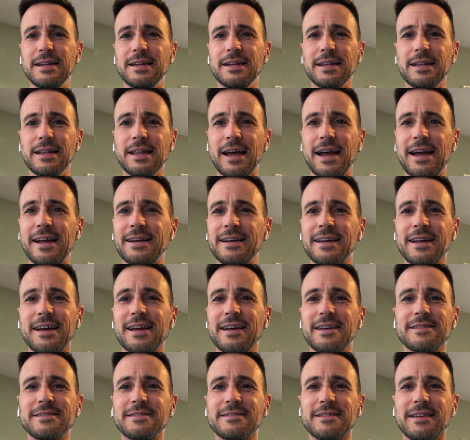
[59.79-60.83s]
Lent
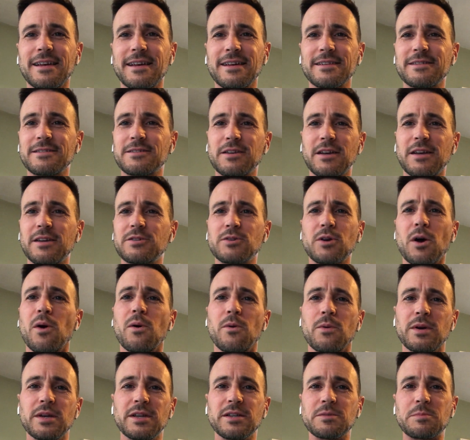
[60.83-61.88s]
has
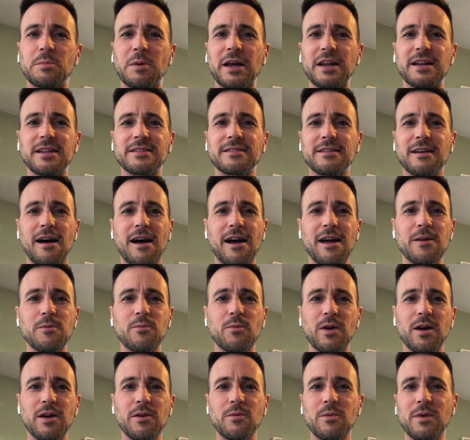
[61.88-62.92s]
always been a time
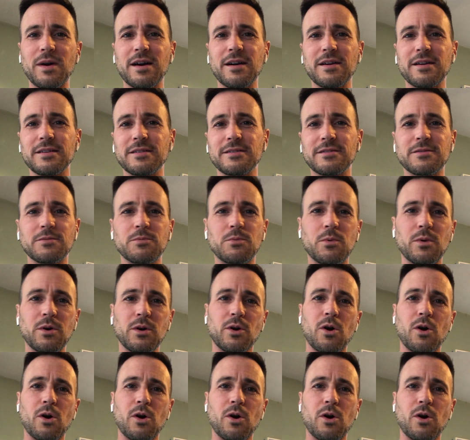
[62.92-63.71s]
where we're